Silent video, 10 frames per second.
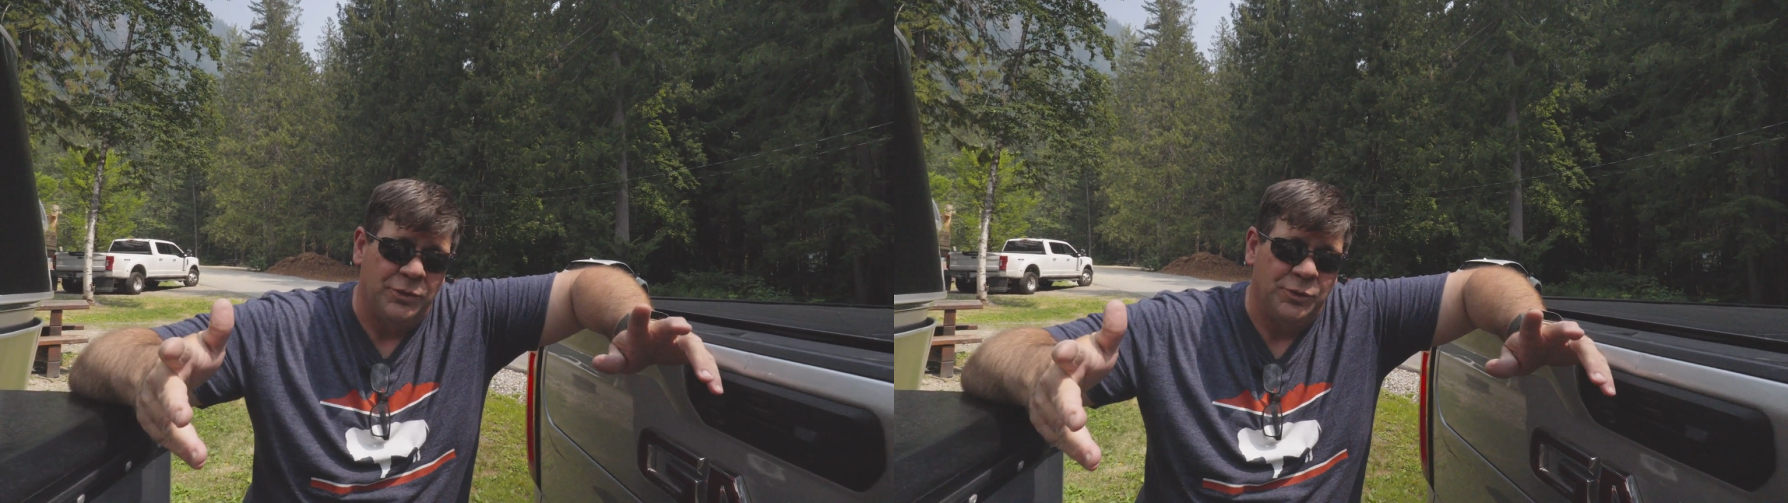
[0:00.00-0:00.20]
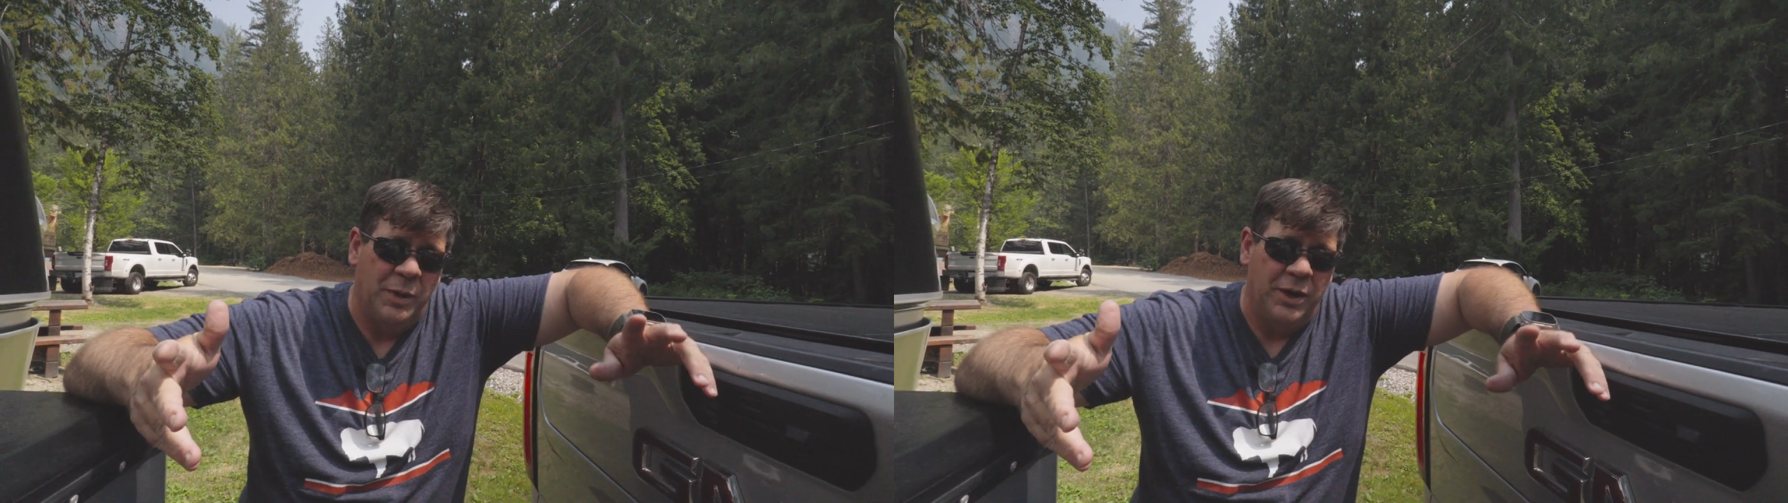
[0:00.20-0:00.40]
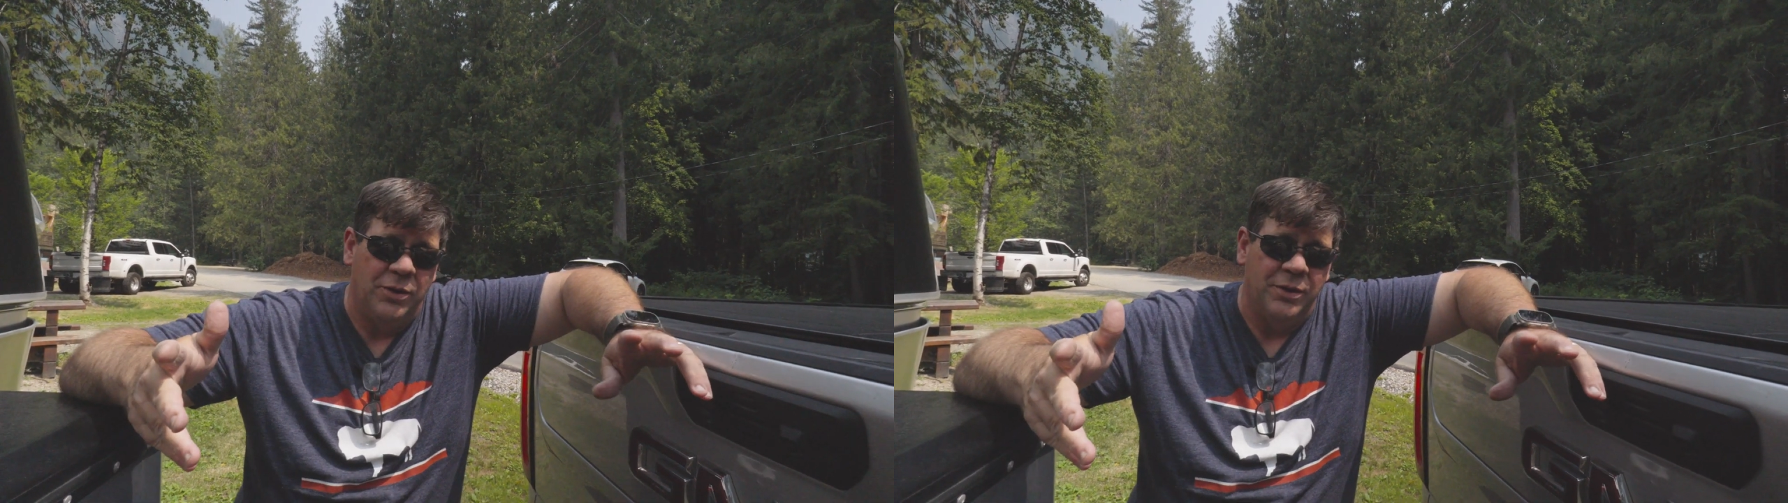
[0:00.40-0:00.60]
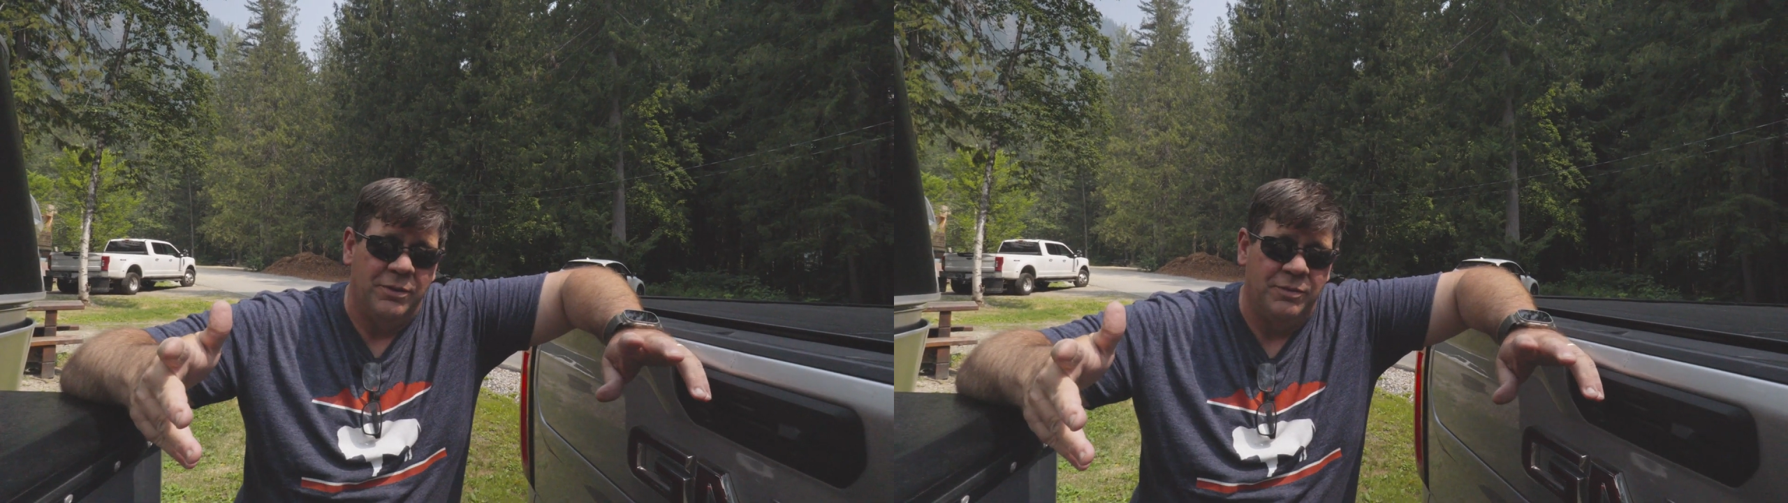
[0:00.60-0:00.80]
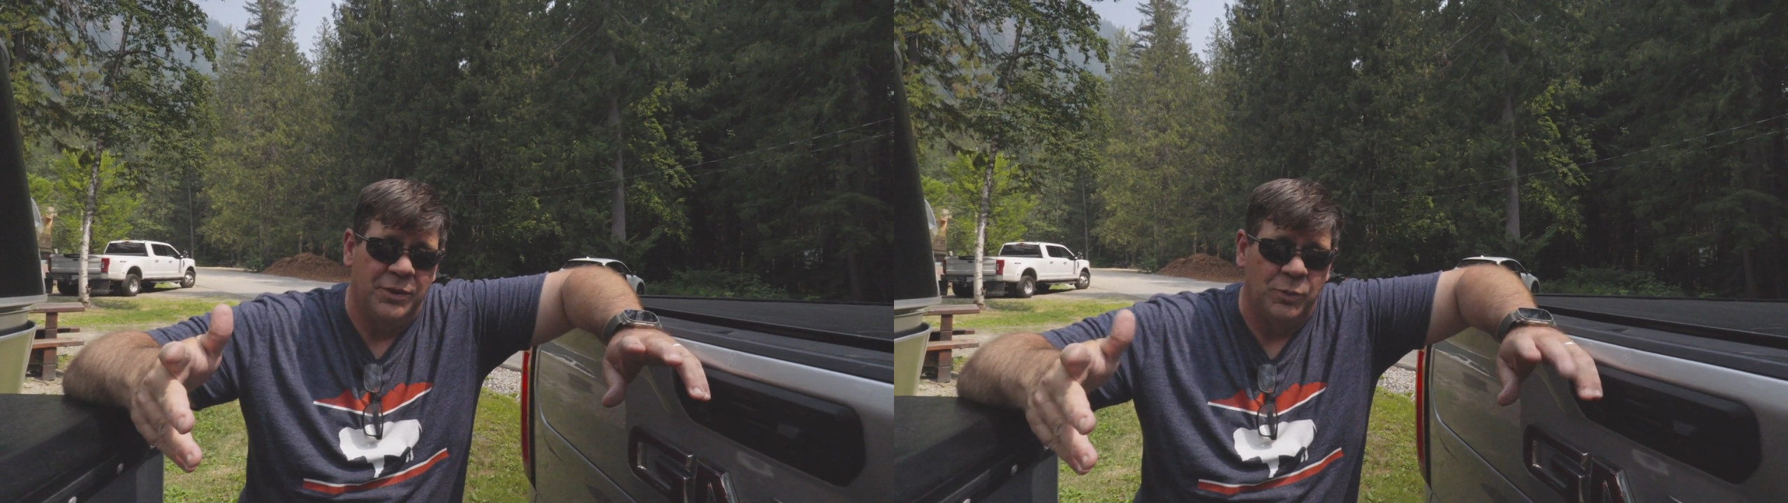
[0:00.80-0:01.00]
spotter on the
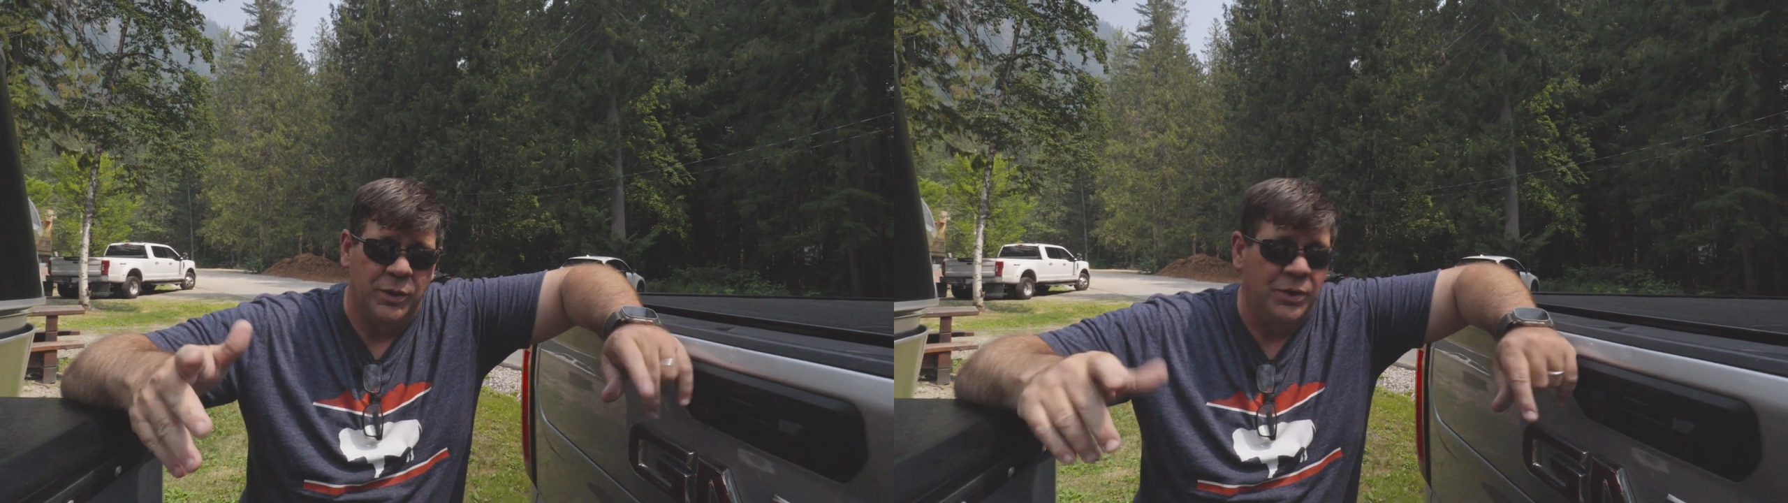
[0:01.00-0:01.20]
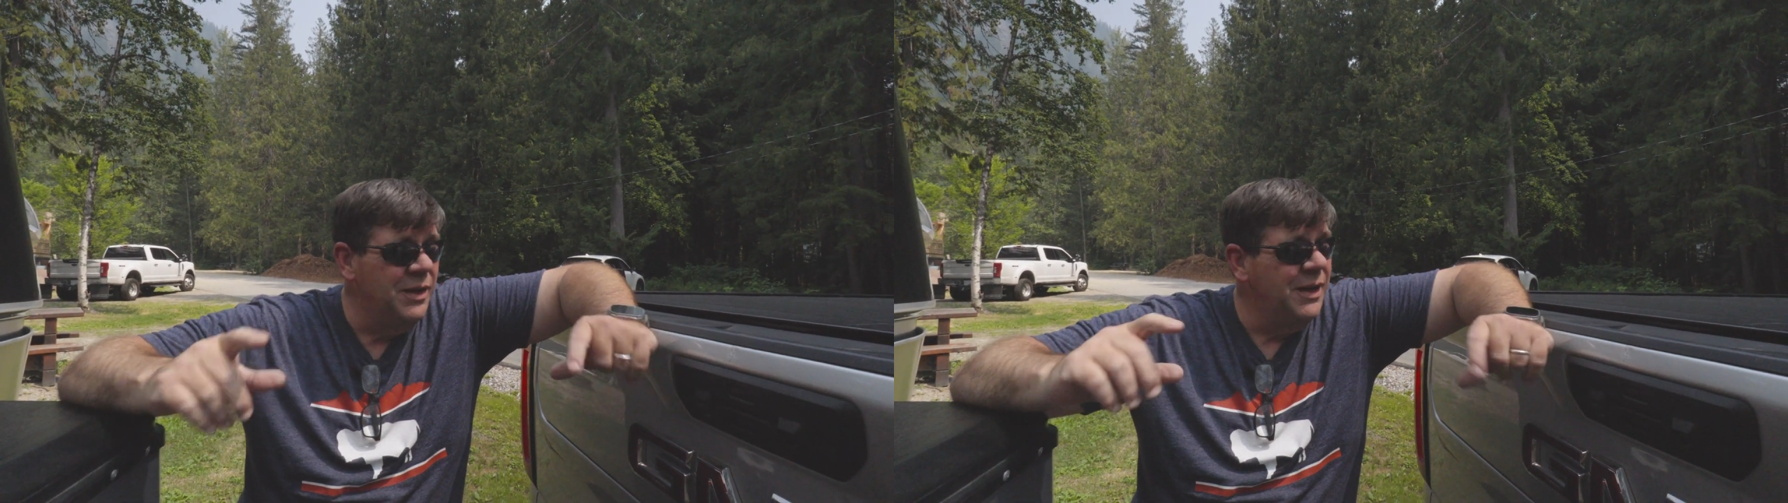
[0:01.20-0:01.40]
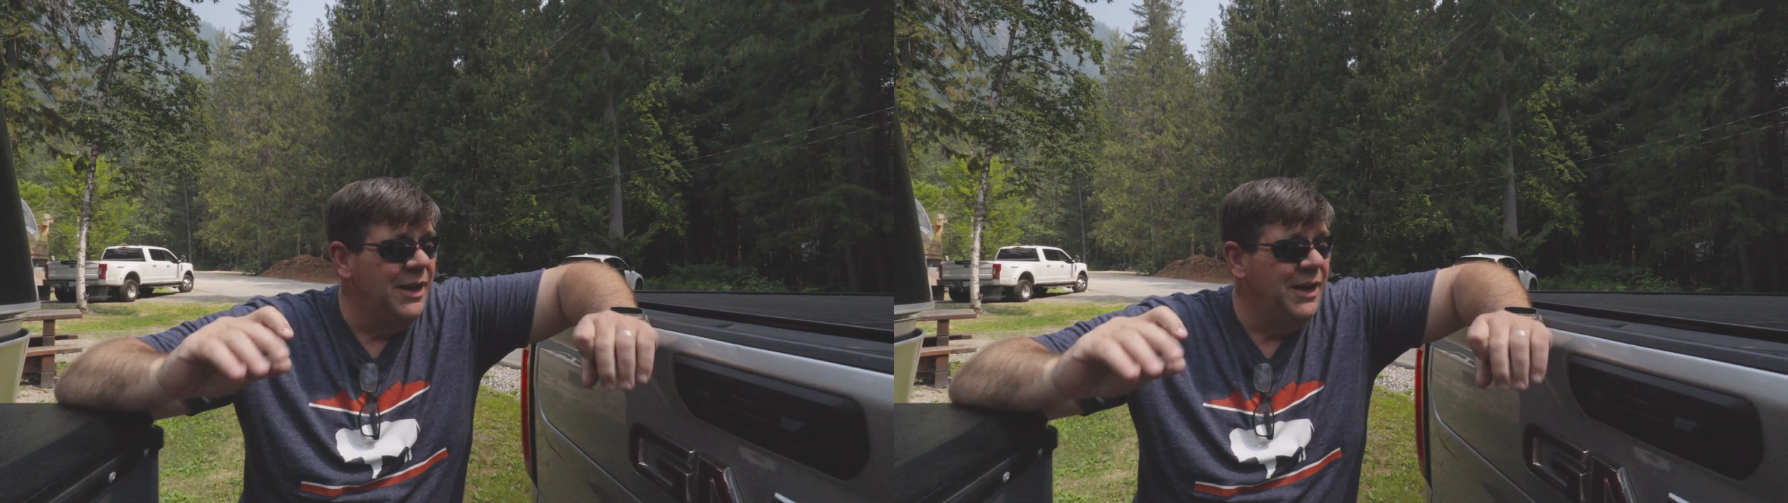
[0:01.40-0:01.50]
fifth wheel.